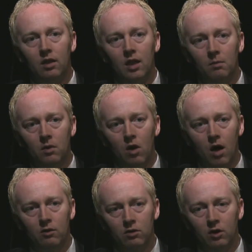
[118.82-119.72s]
keep
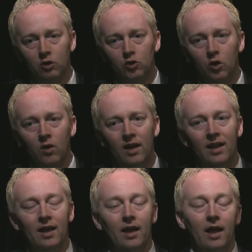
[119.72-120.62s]
costs under control,
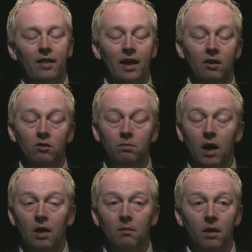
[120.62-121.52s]
and that is
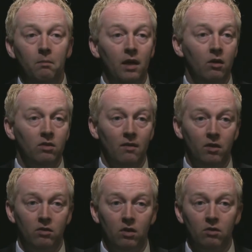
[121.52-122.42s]
my biggest
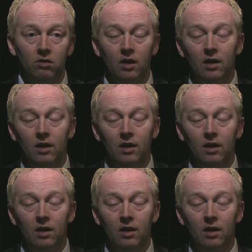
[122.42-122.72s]
emphasis,